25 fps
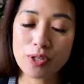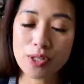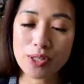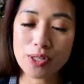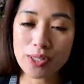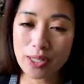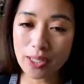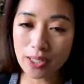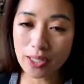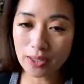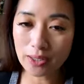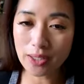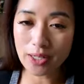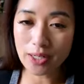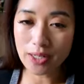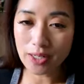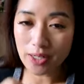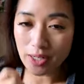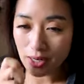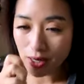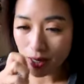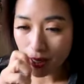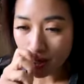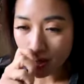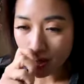was
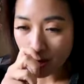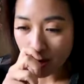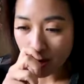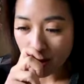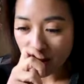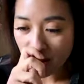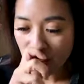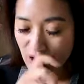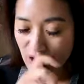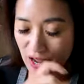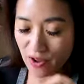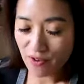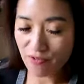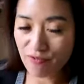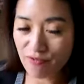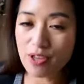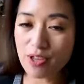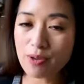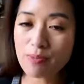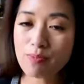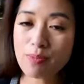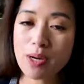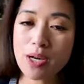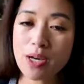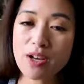declared a
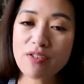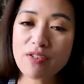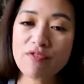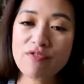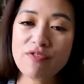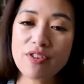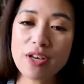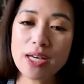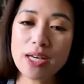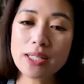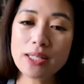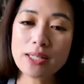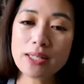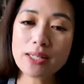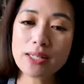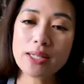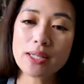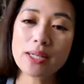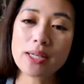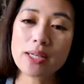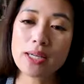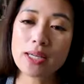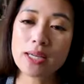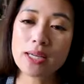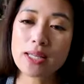FEMA event,
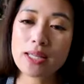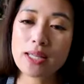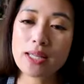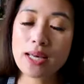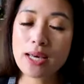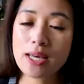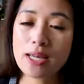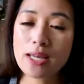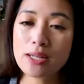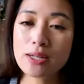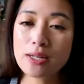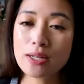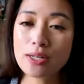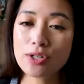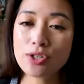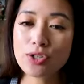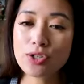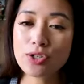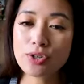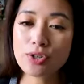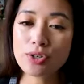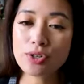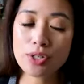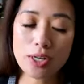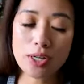then
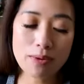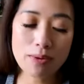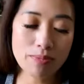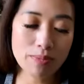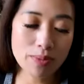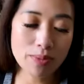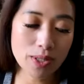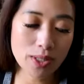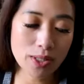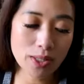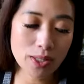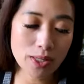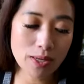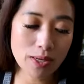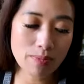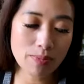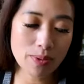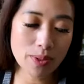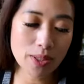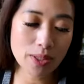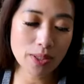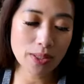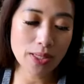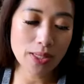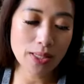insurance companies
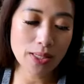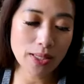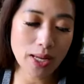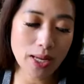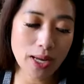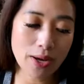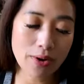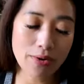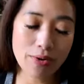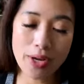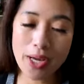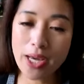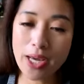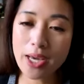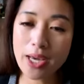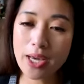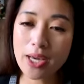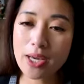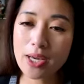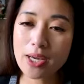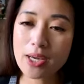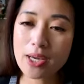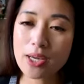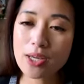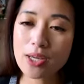typically say,
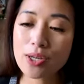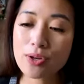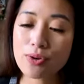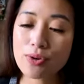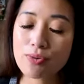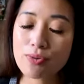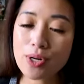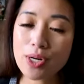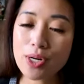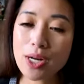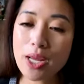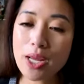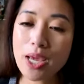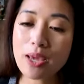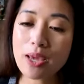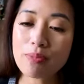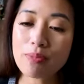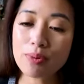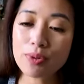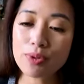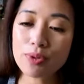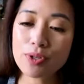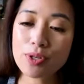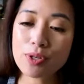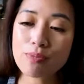okay, you weren't
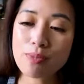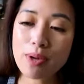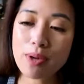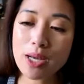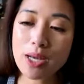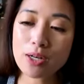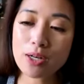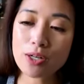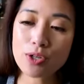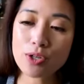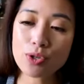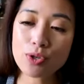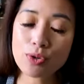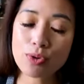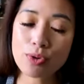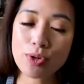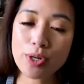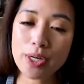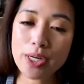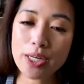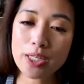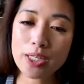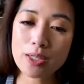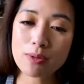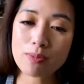able to make a
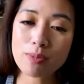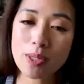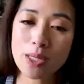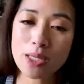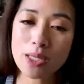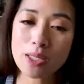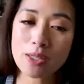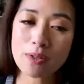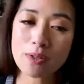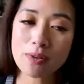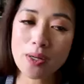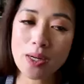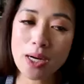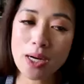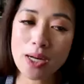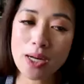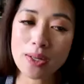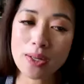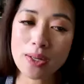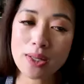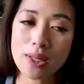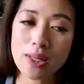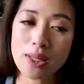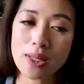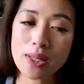choice because of
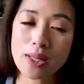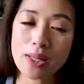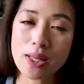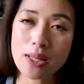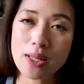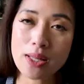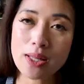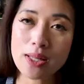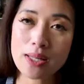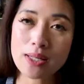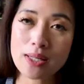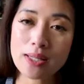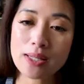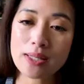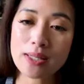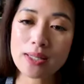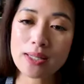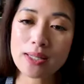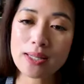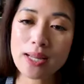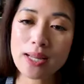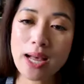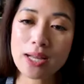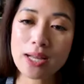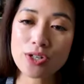all this
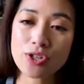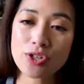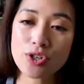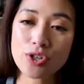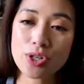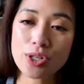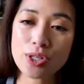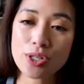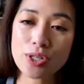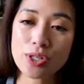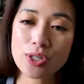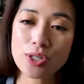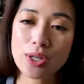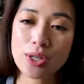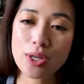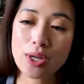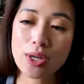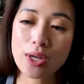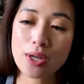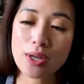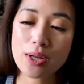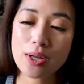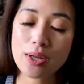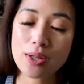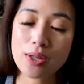disastrous
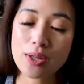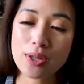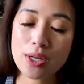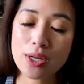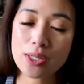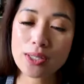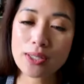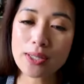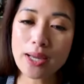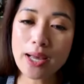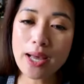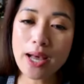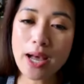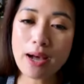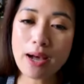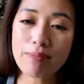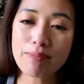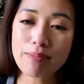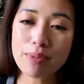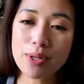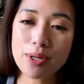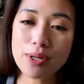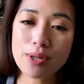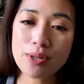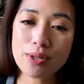things that
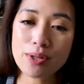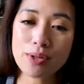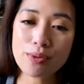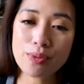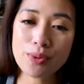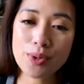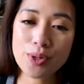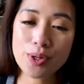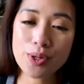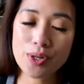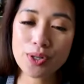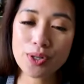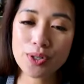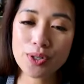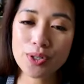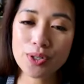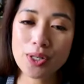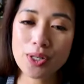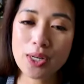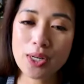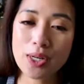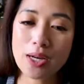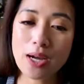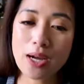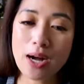happen in the
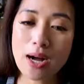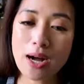world.